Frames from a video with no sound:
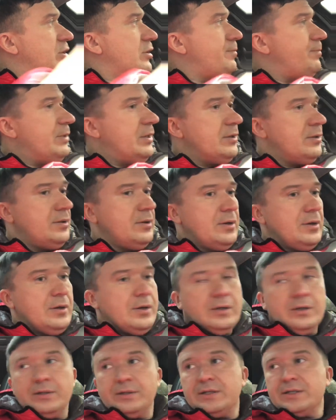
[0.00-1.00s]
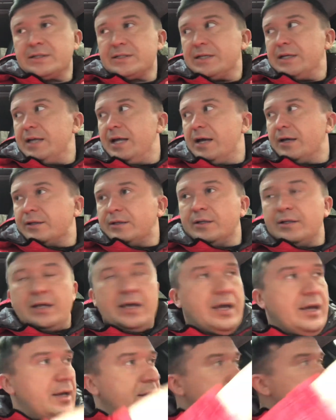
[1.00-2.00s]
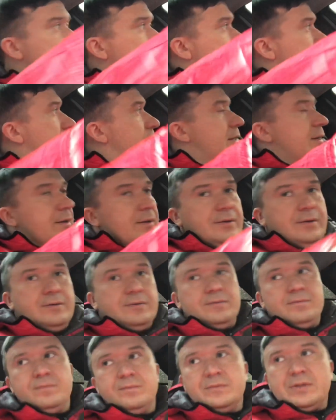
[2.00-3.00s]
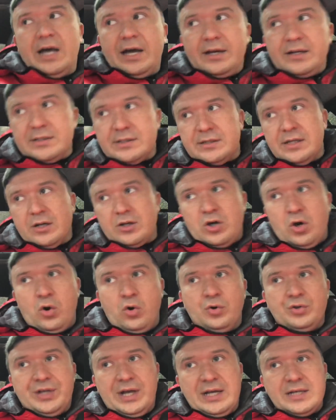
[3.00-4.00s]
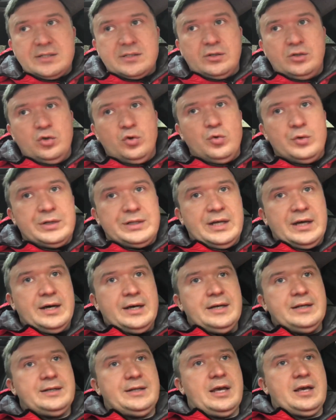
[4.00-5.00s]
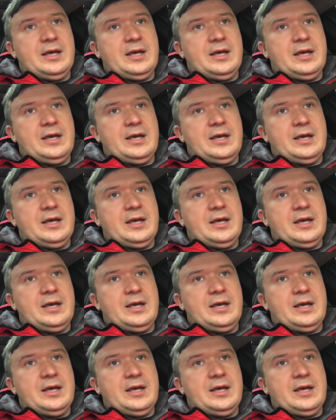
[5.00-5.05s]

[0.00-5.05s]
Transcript: being disconnected, and that is the code that has to do with the intake